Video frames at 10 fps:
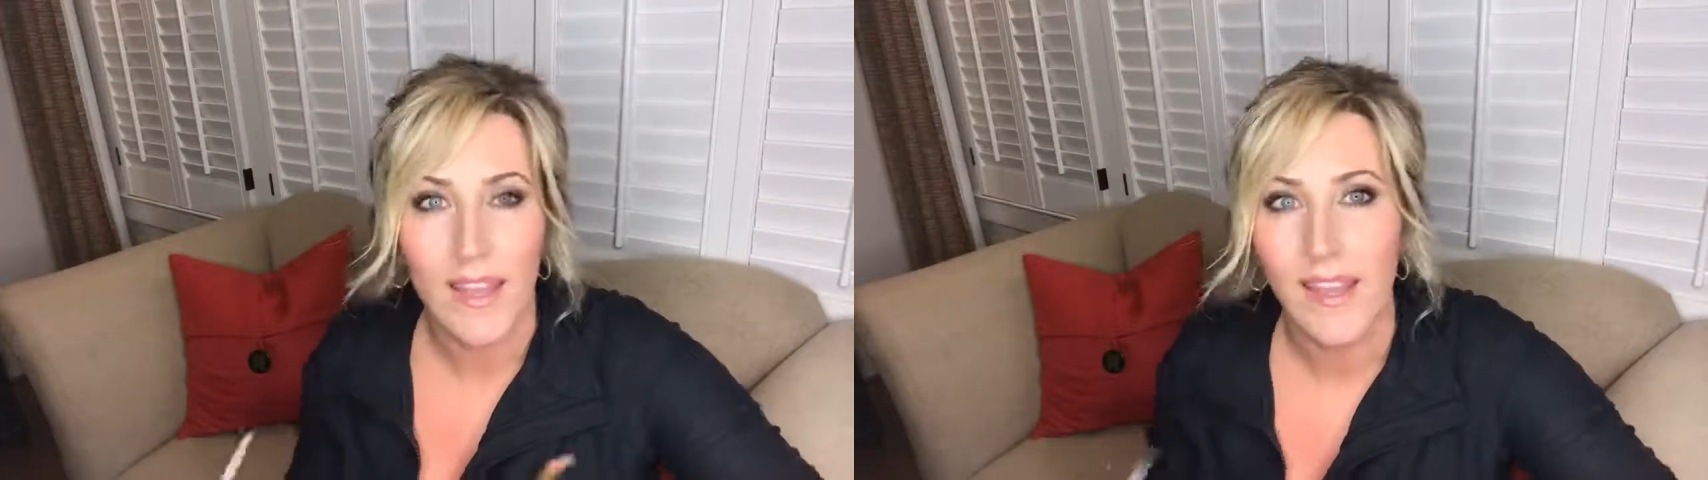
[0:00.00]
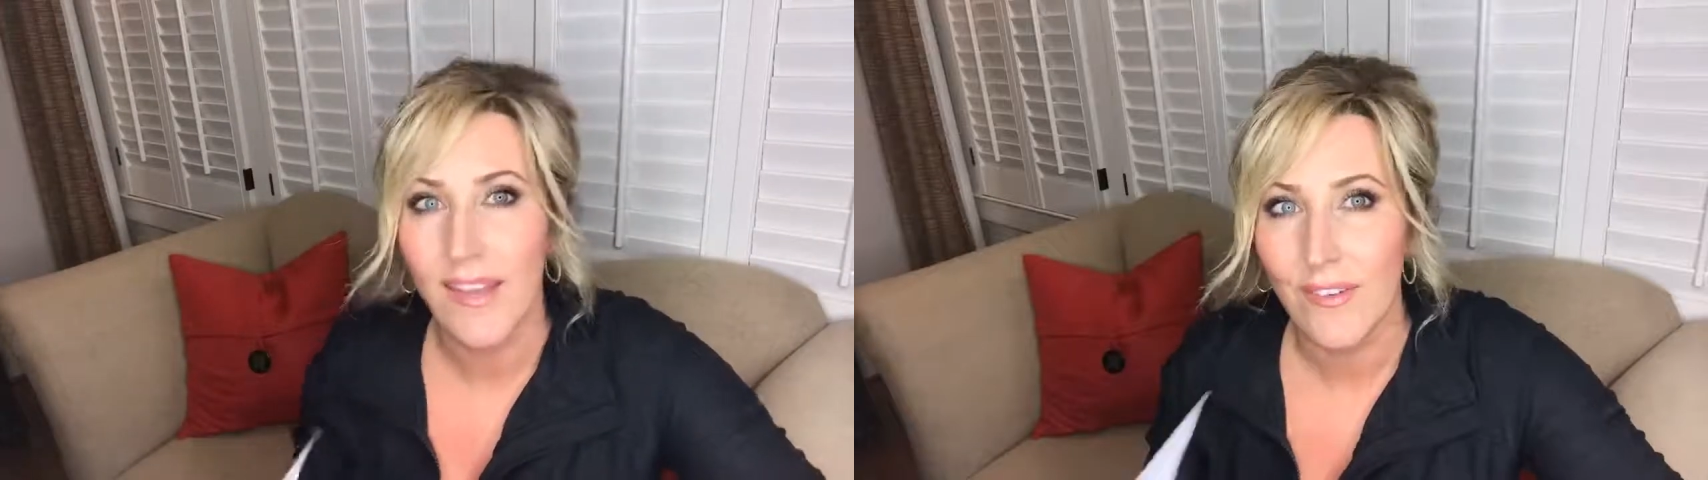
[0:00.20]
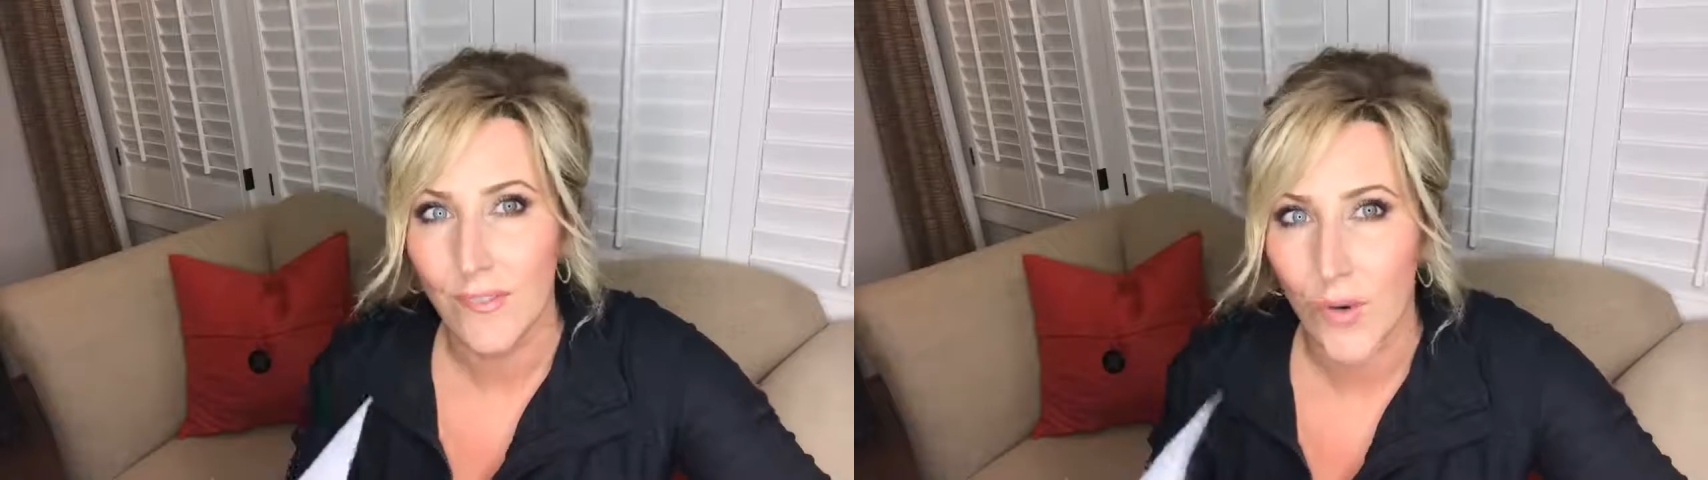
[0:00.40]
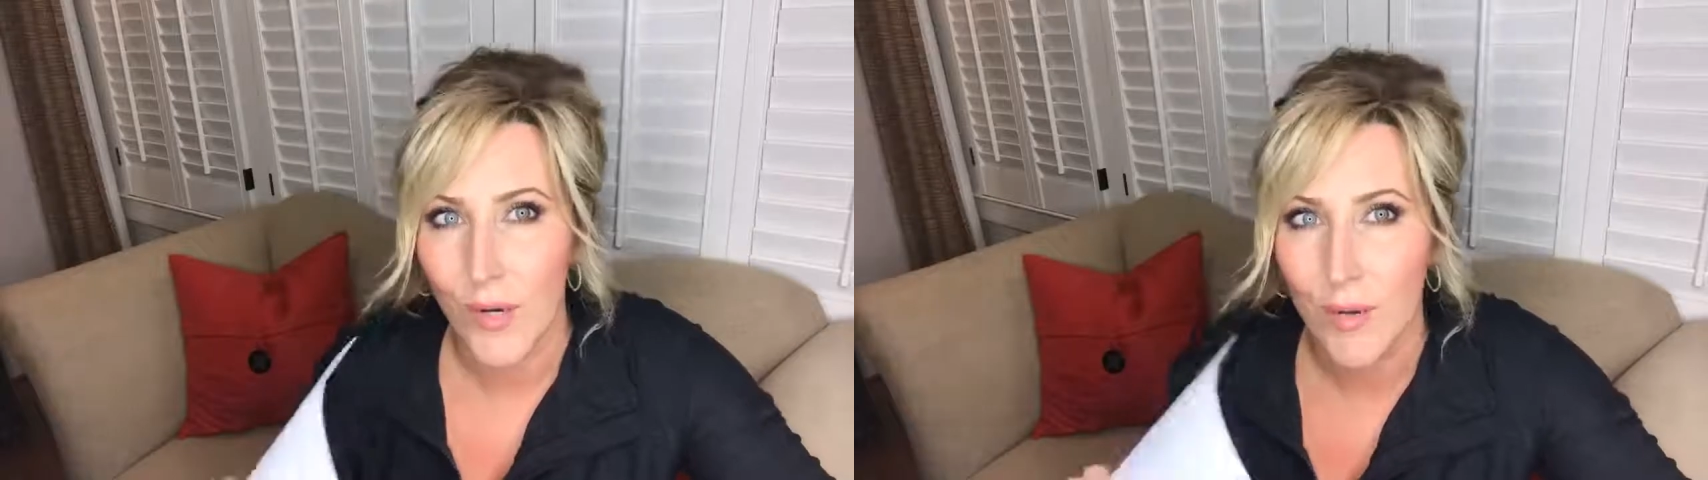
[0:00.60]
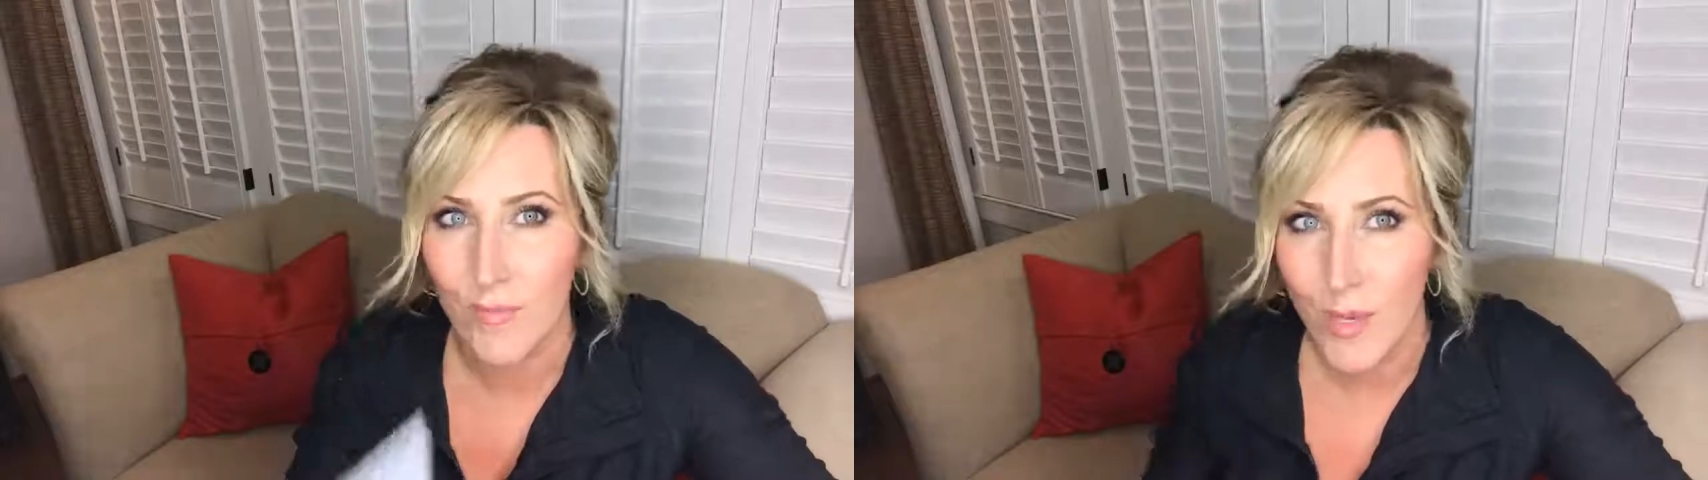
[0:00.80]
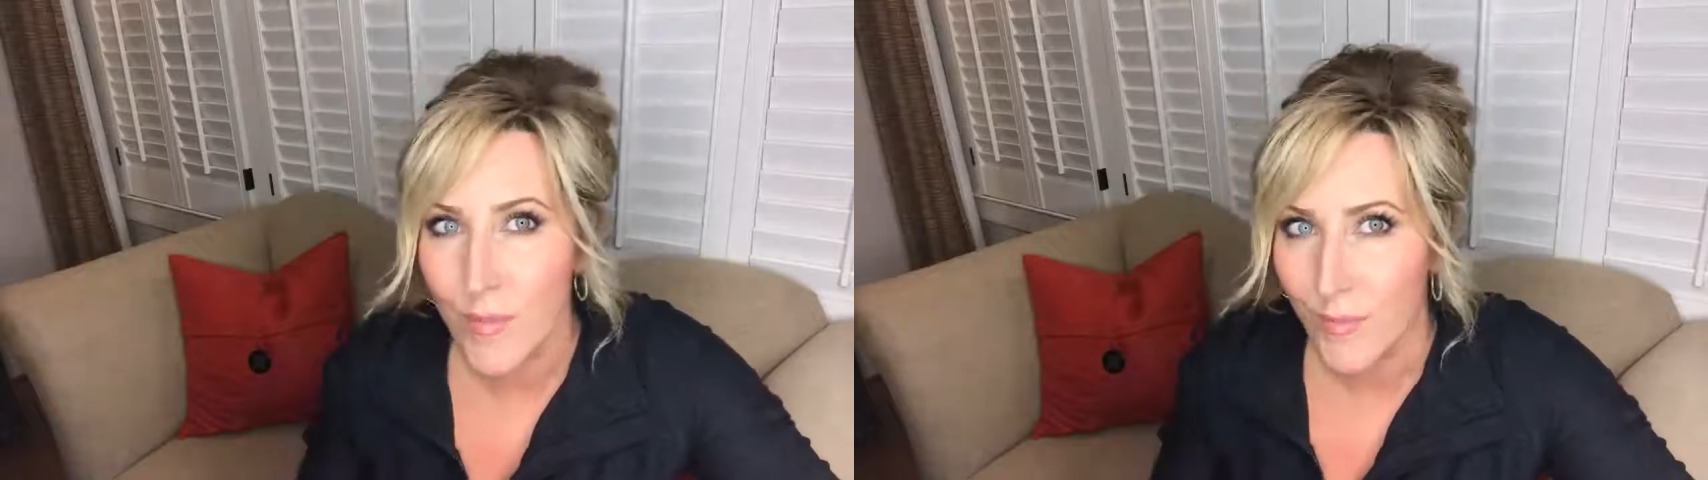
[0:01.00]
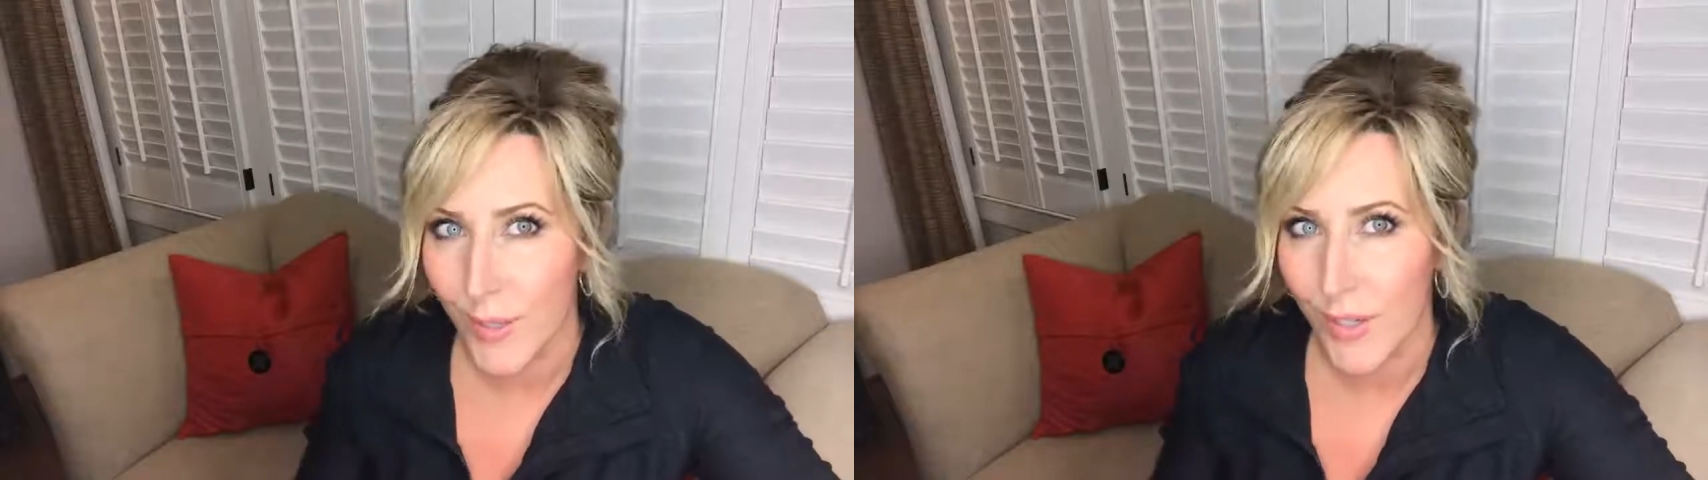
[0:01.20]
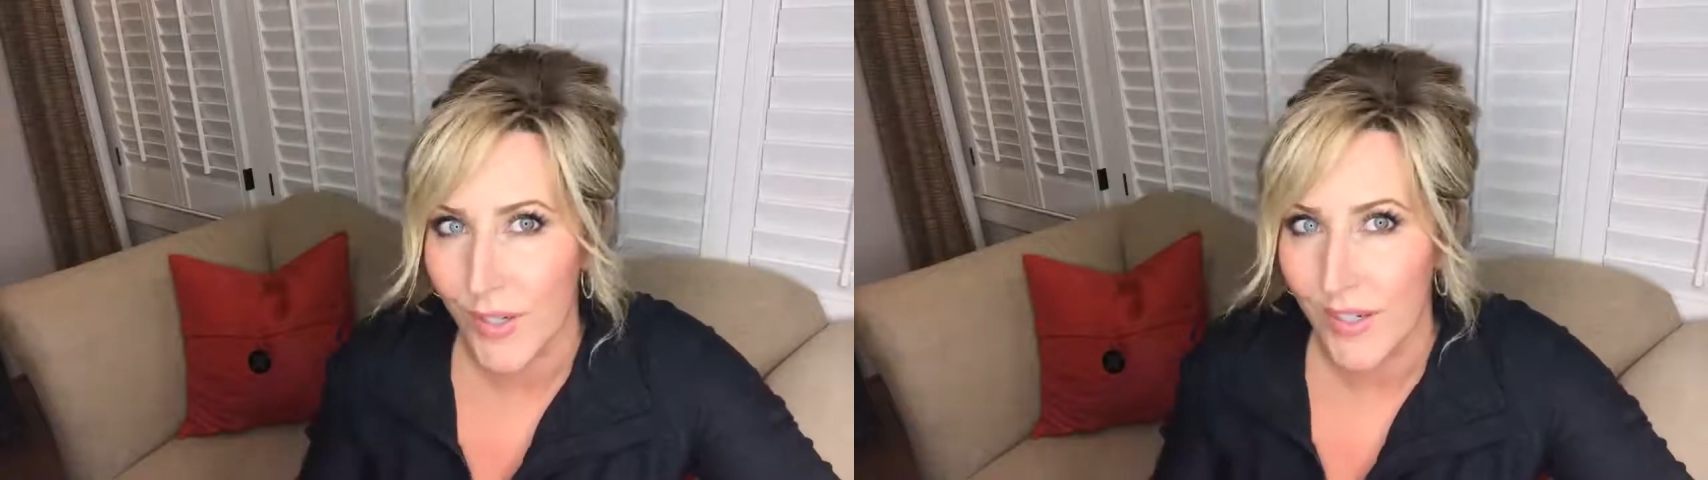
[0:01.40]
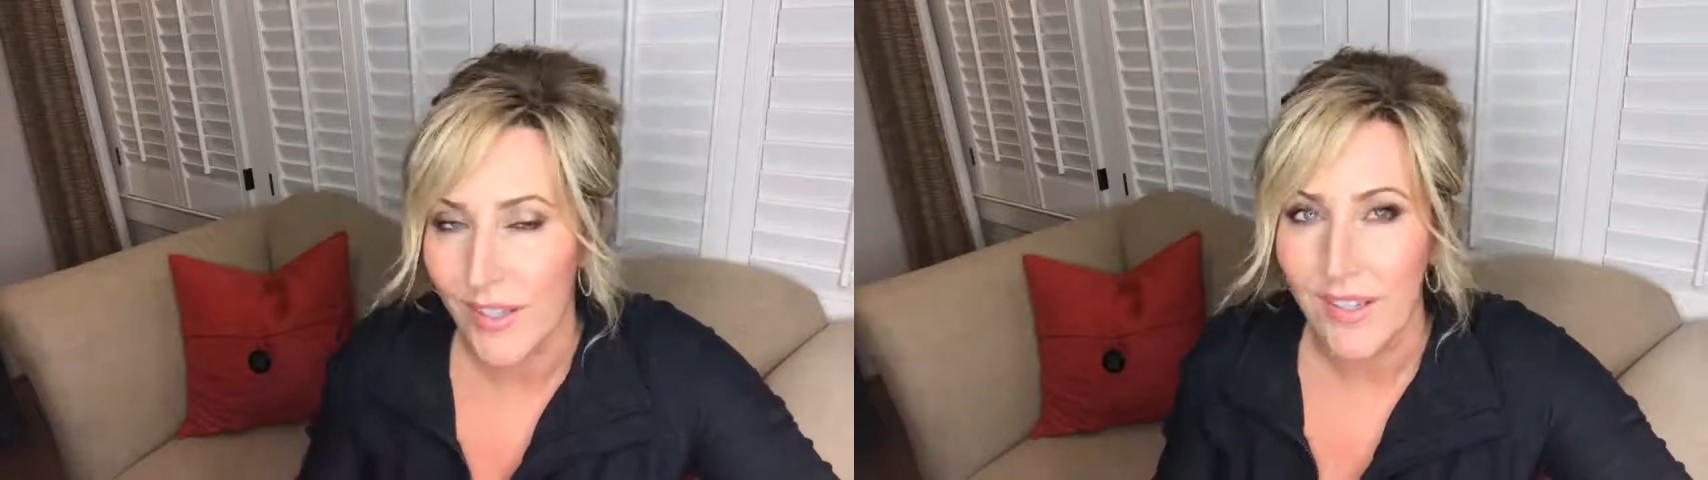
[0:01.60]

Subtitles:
If you're a member,